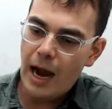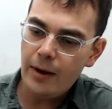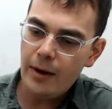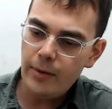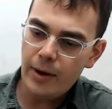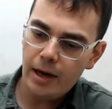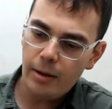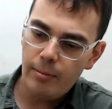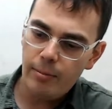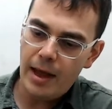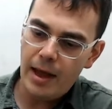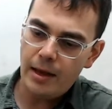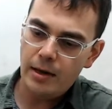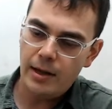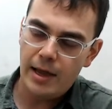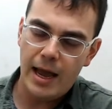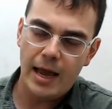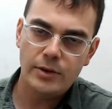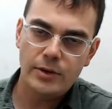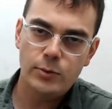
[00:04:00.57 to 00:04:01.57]
recommend,
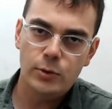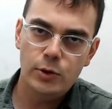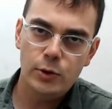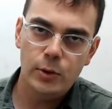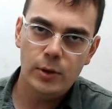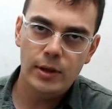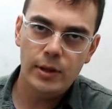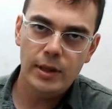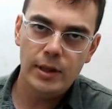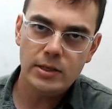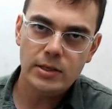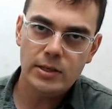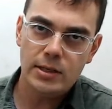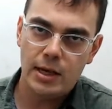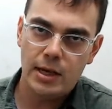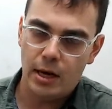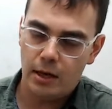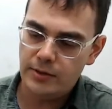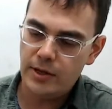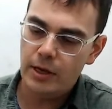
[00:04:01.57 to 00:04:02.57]
as we're doing this, and
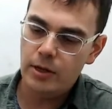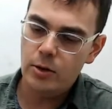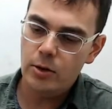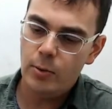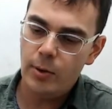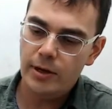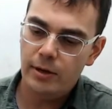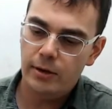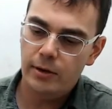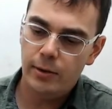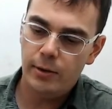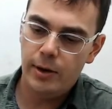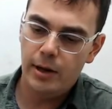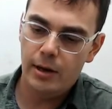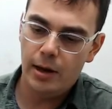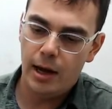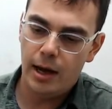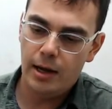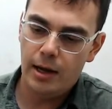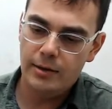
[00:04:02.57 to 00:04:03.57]
I'll tell you when to do it,
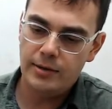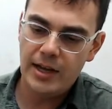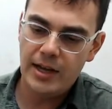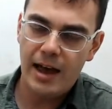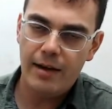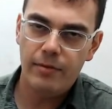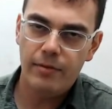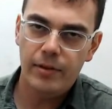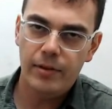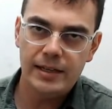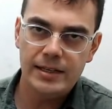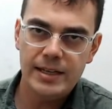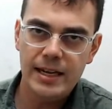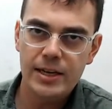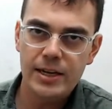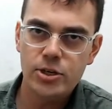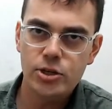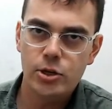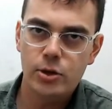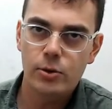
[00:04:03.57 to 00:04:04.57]
to have like a
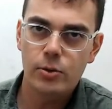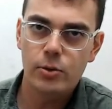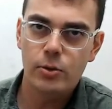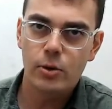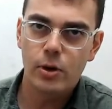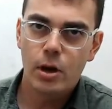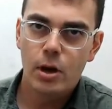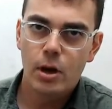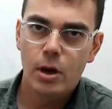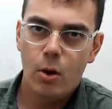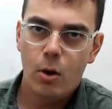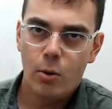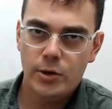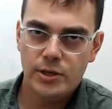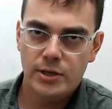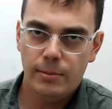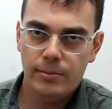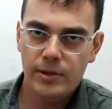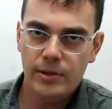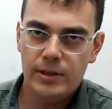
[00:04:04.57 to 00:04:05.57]
tissue or
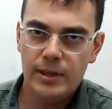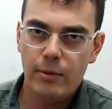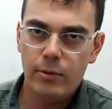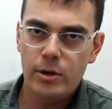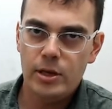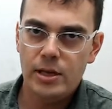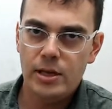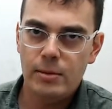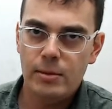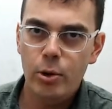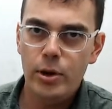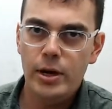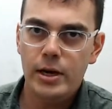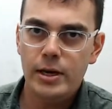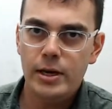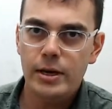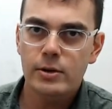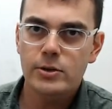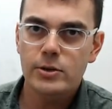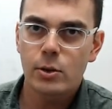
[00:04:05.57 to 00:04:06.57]
something that we can put in
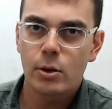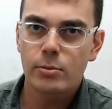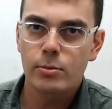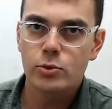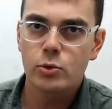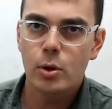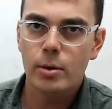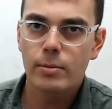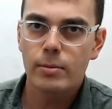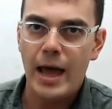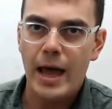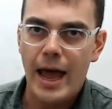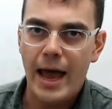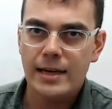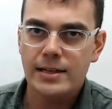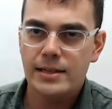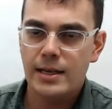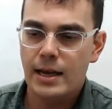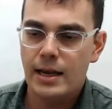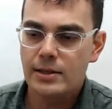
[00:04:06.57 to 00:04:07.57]
here to absorb the
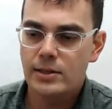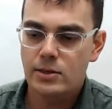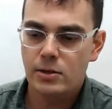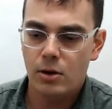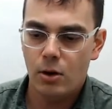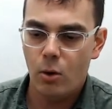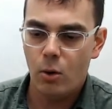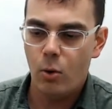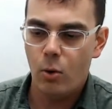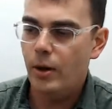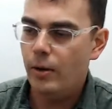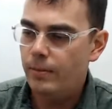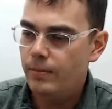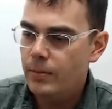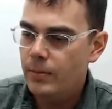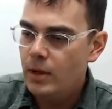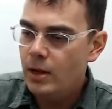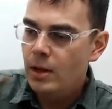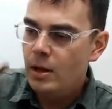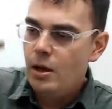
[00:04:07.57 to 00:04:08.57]
excess oil.
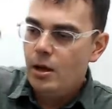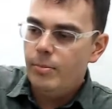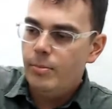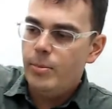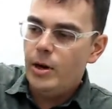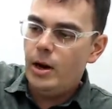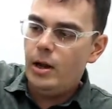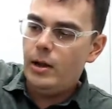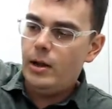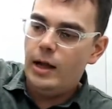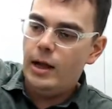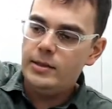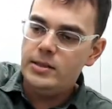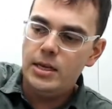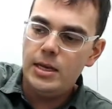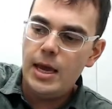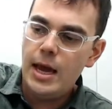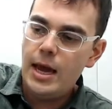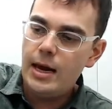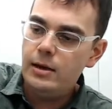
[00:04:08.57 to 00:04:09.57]
But I'll tell
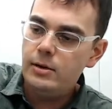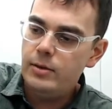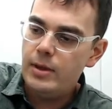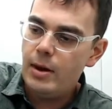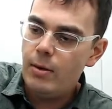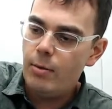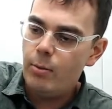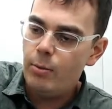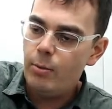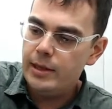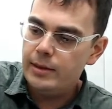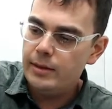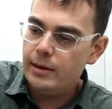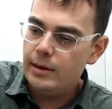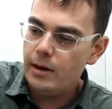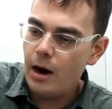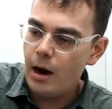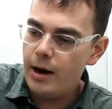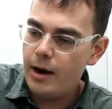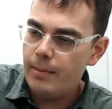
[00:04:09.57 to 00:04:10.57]
you how to do that when we get there.
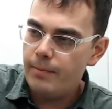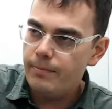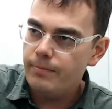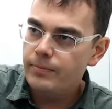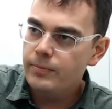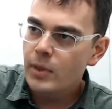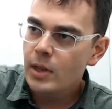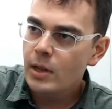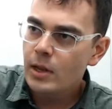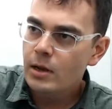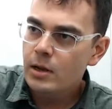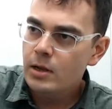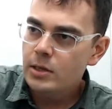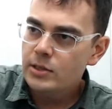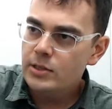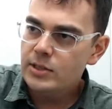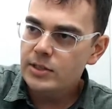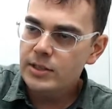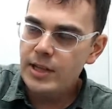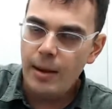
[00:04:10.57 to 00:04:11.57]
All right,
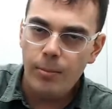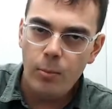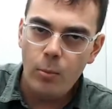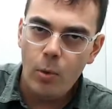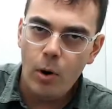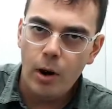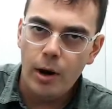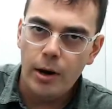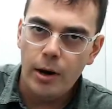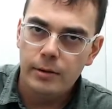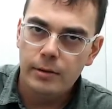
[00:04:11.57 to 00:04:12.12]
step one,